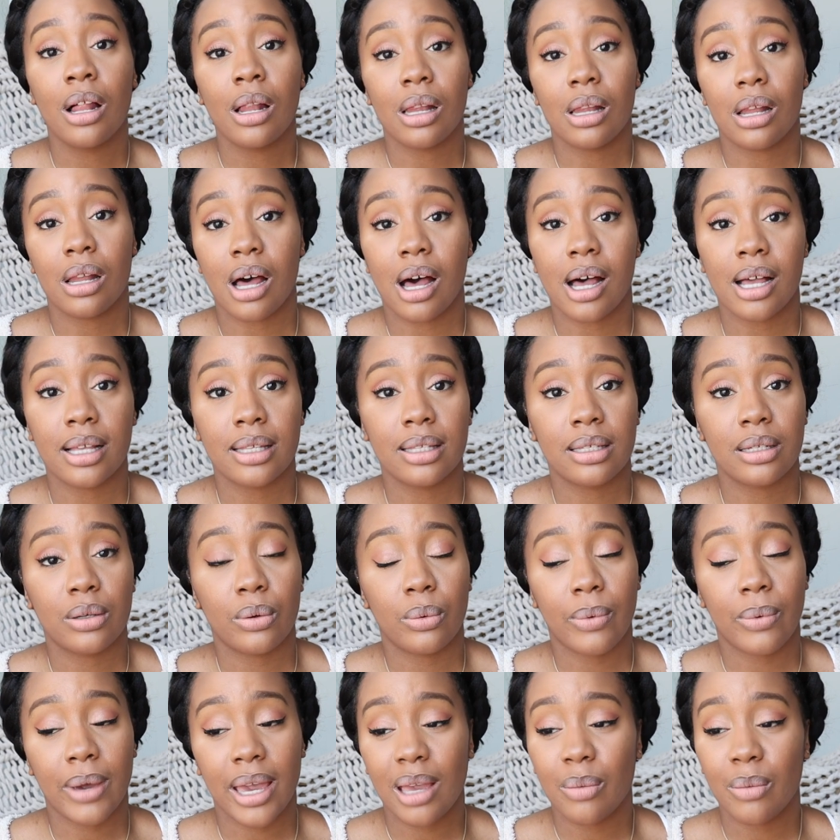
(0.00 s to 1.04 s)
lost
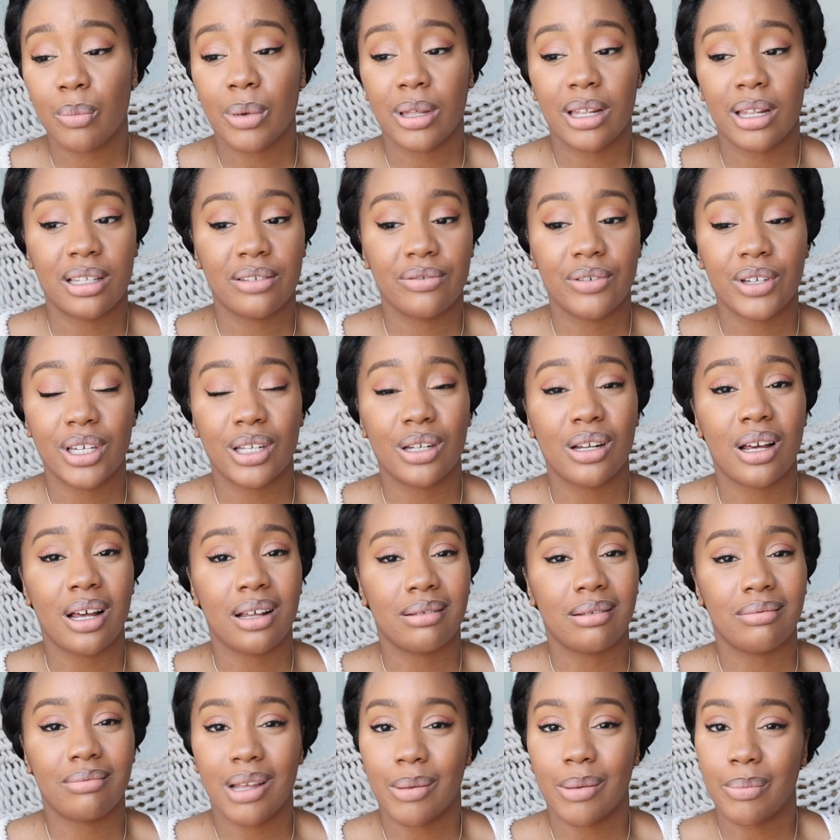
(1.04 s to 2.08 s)
weight, but it's really not
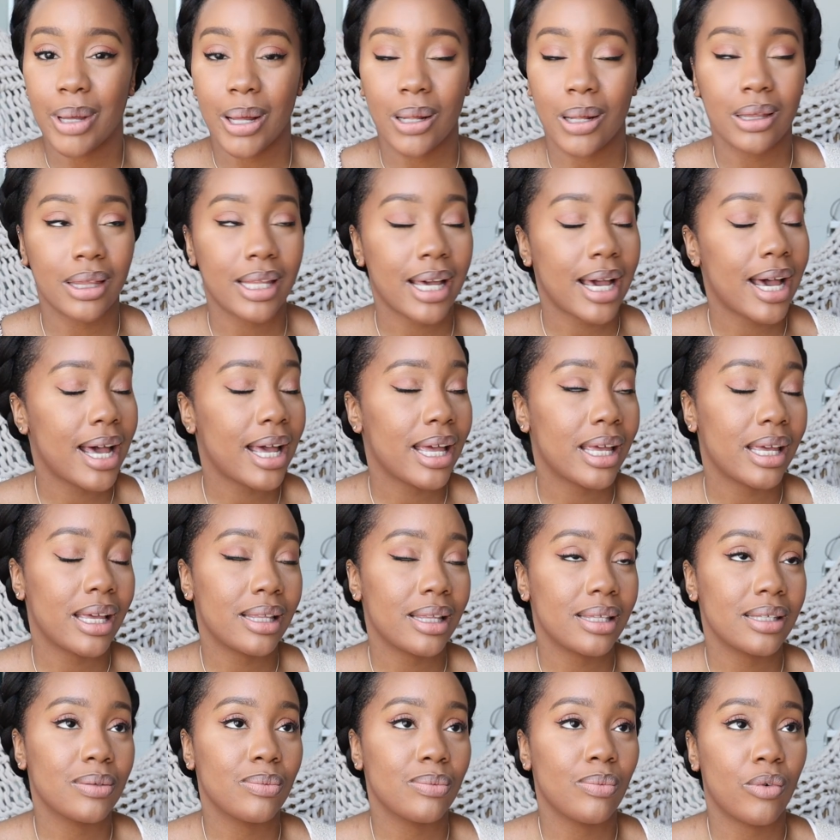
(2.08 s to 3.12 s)
about that.
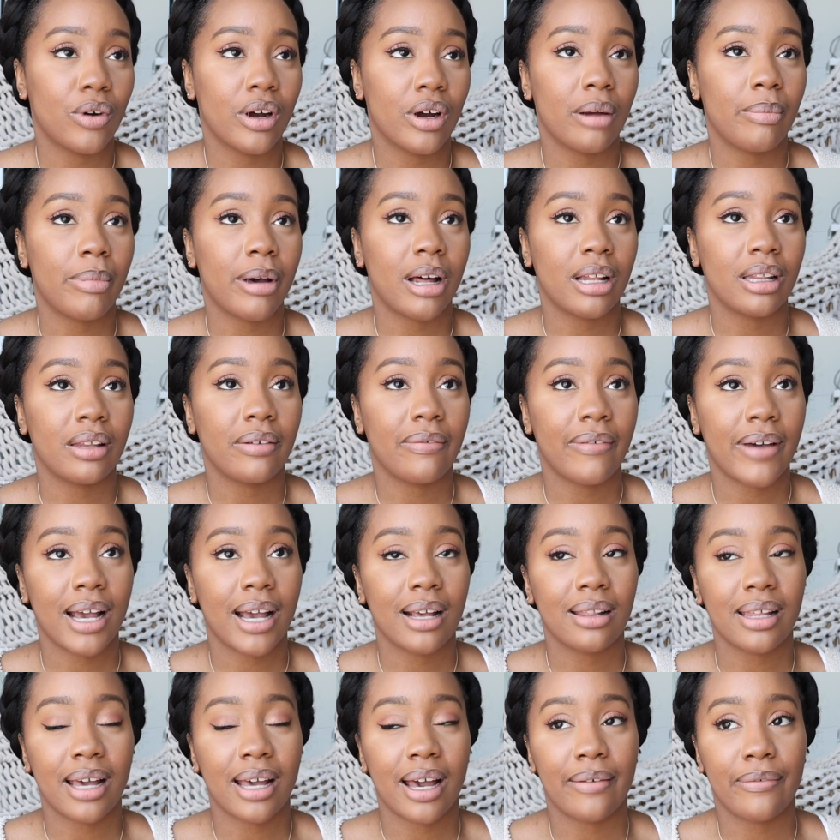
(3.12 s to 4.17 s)
It's more about the
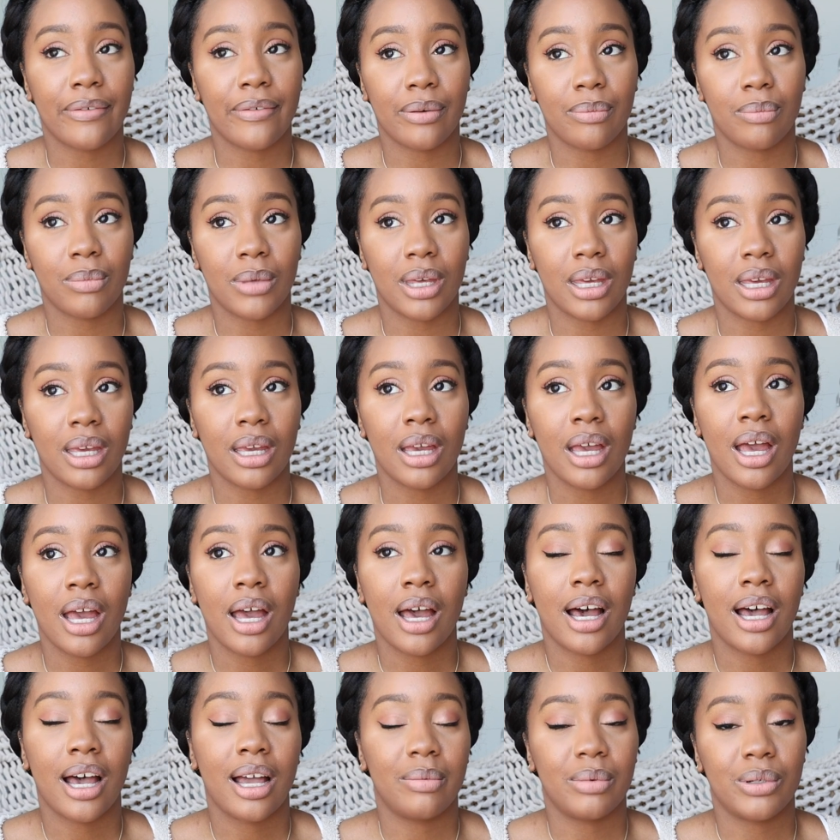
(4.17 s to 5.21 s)
fact that for me,
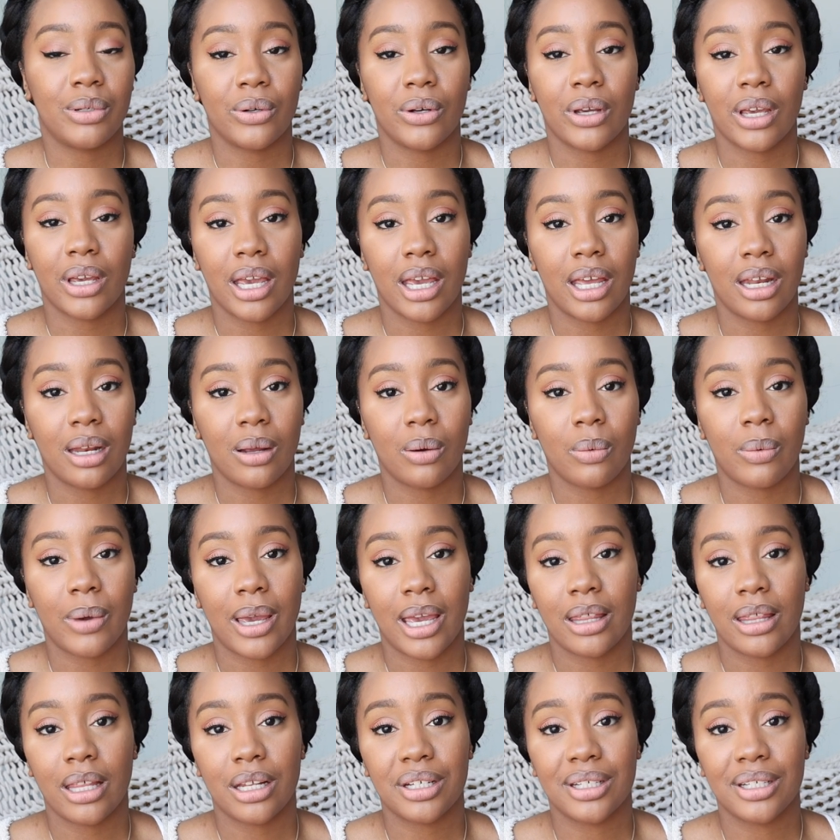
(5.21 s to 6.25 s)
I'm doing it in a
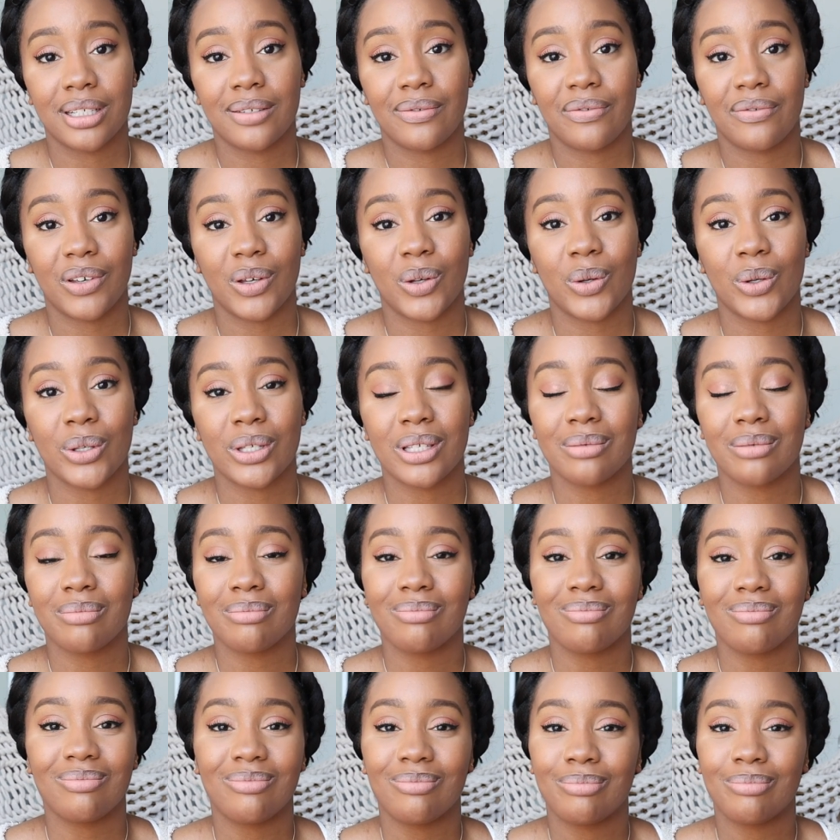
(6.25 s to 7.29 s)
way that just feels
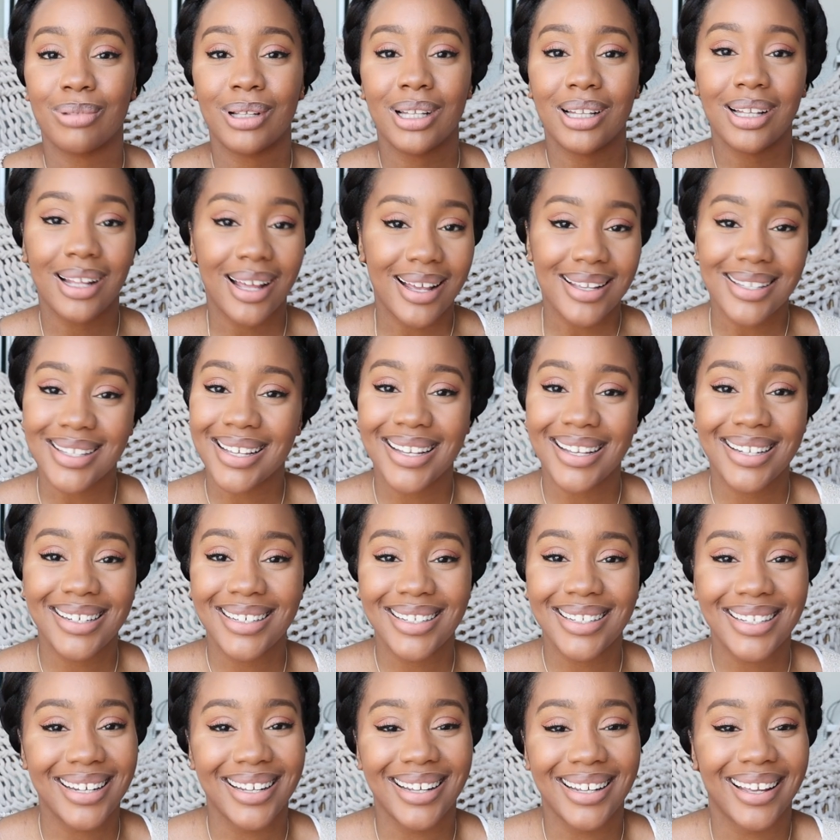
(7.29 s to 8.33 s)

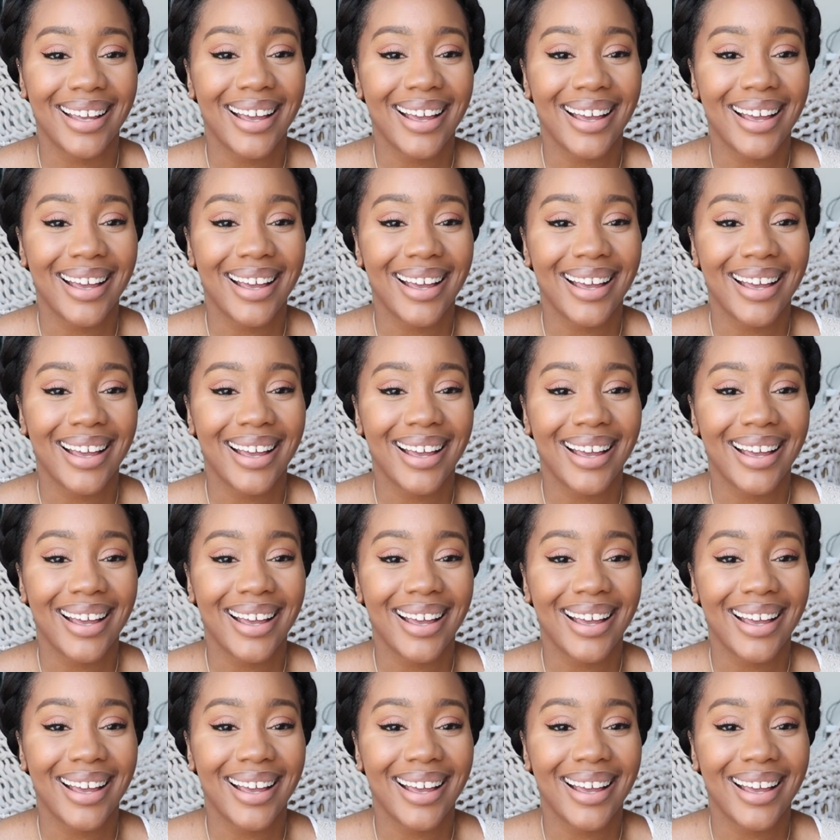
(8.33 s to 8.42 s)
pleasant,